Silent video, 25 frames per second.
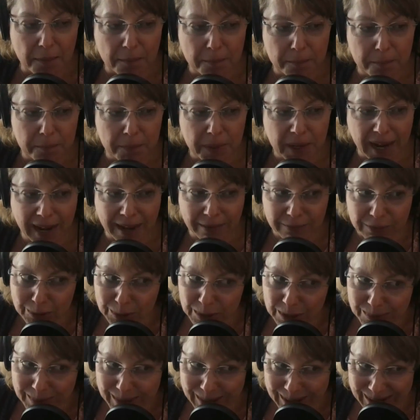But have you
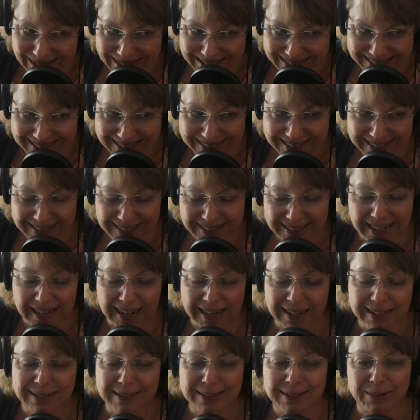experienced it? That
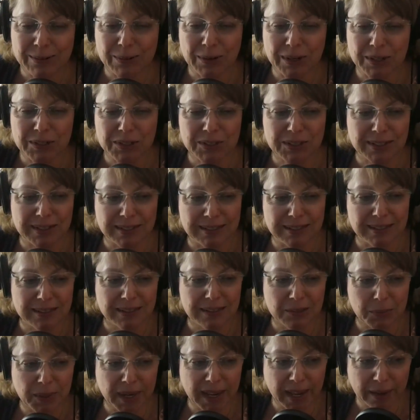is the question.
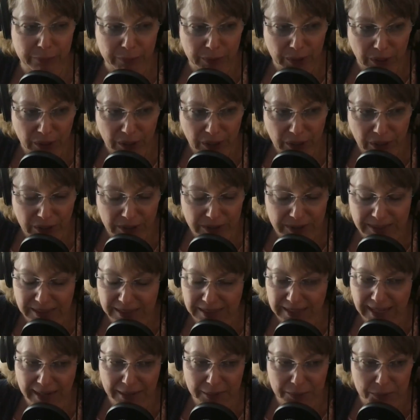So we have what are called
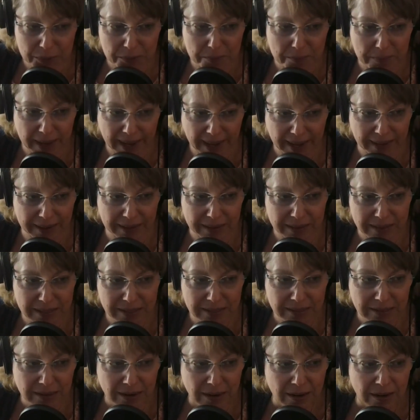sound
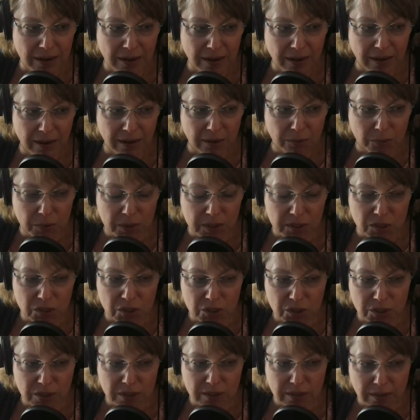baths,
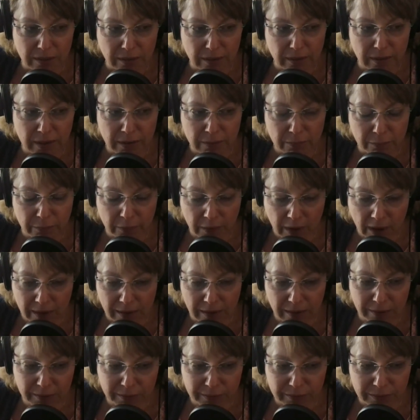which
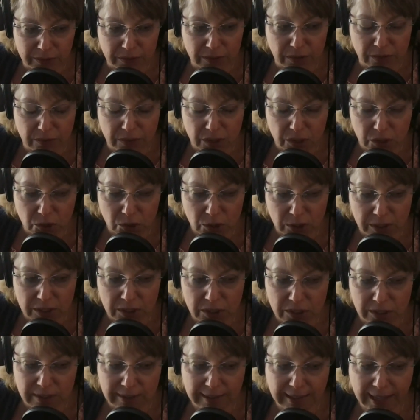involves usually
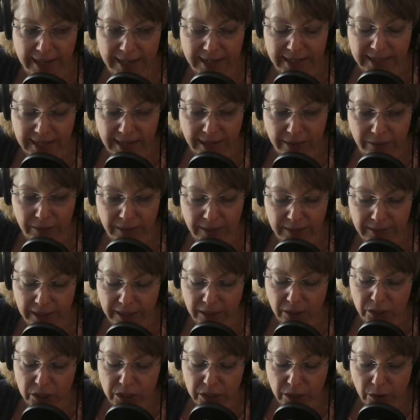just laying down on like
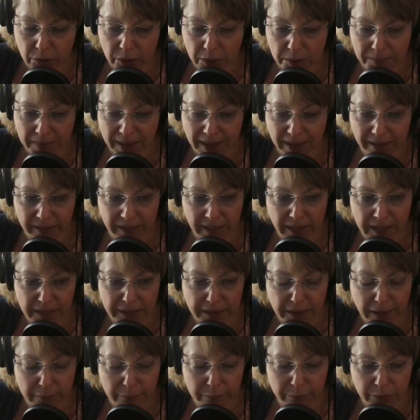a yoga mat, getting
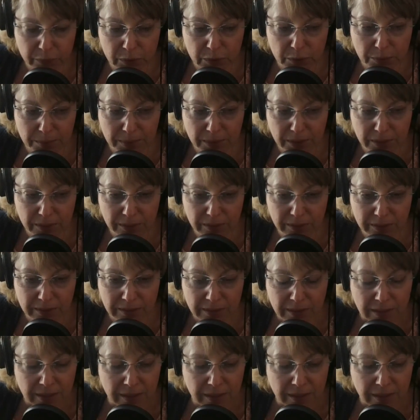comfortable.